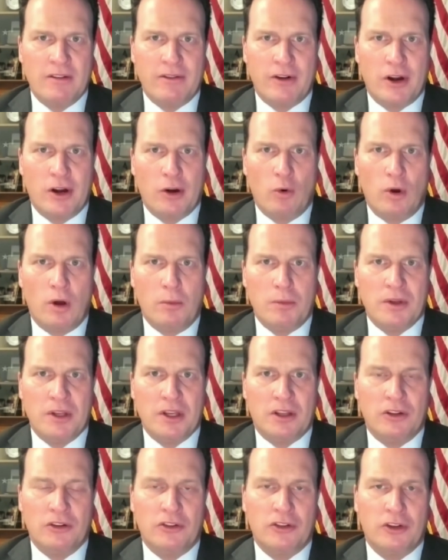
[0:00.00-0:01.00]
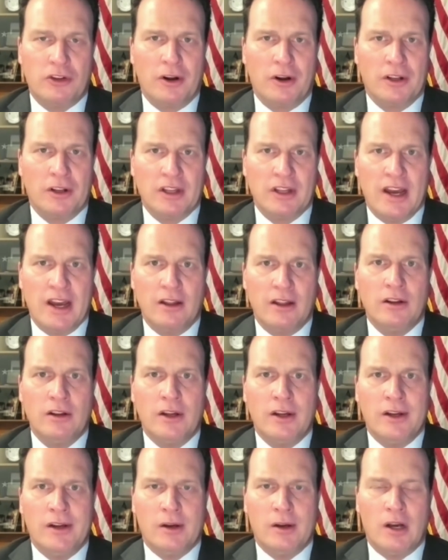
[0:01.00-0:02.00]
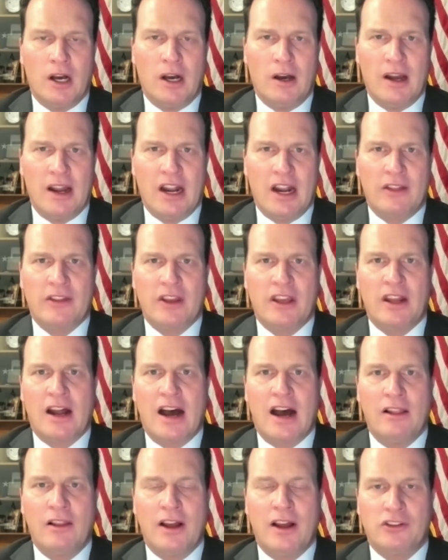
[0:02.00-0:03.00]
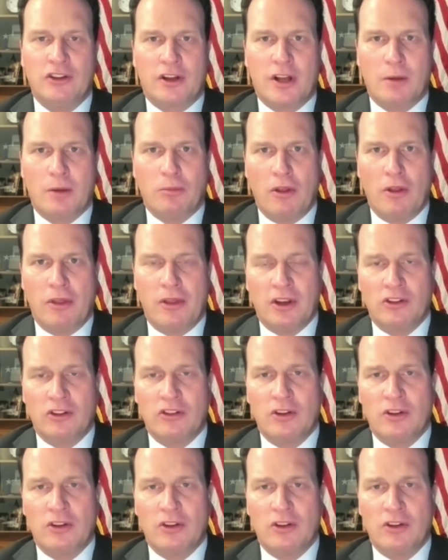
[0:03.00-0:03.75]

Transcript: very well be considering that. And I think it highlights a couple of things.